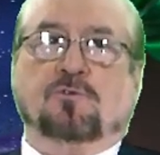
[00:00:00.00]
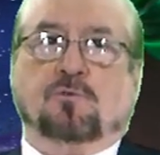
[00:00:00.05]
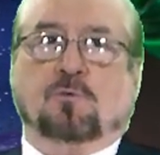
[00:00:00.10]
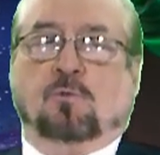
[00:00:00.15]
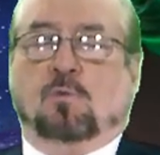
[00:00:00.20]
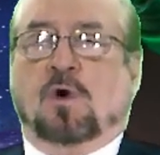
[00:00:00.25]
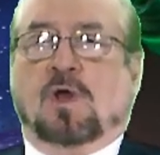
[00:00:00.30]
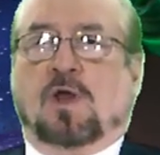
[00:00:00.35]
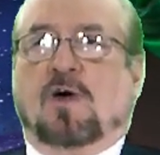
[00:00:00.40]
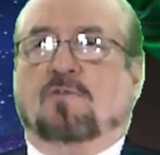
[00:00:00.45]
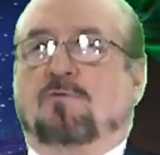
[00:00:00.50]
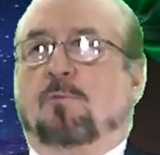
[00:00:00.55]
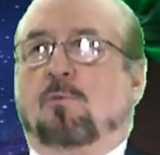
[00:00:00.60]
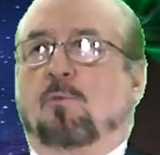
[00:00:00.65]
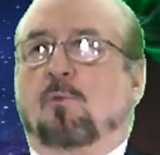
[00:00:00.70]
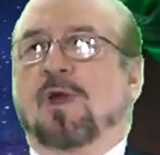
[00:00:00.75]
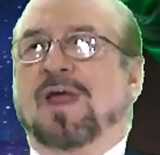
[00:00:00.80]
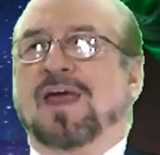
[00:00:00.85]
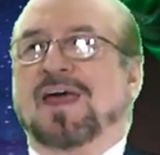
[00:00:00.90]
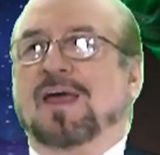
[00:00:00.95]
one of them
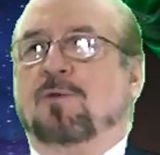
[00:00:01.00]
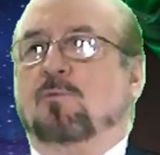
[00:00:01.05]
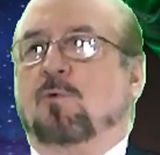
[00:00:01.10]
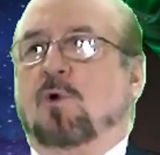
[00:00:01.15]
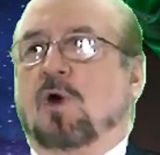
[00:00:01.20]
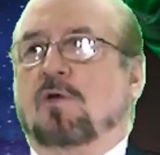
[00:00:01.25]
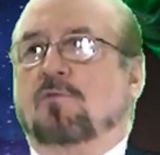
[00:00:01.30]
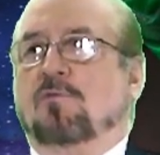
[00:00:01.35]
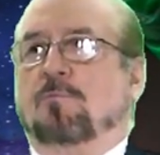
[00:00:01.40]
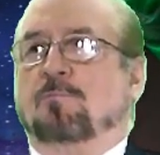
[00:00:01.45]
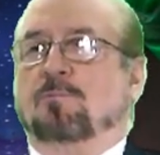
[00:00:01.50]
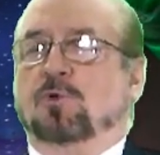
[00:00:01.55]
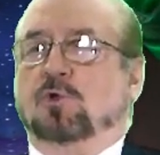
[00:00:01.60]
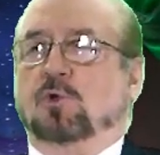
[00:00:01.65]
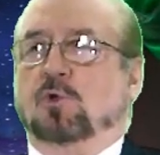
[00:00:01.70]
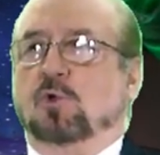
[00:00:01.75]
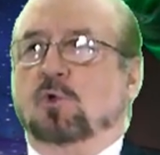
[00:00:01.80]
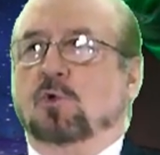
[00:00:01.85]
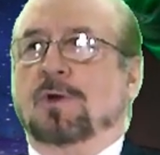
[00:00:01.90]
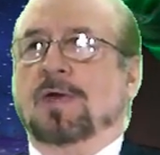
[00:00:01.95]
red, one of them
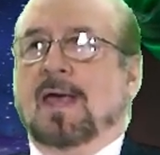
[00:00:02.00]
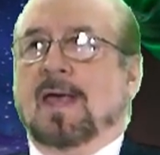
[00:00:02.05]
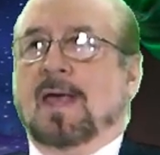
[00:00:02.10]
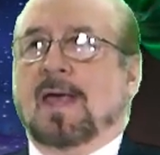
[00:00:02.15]
blue,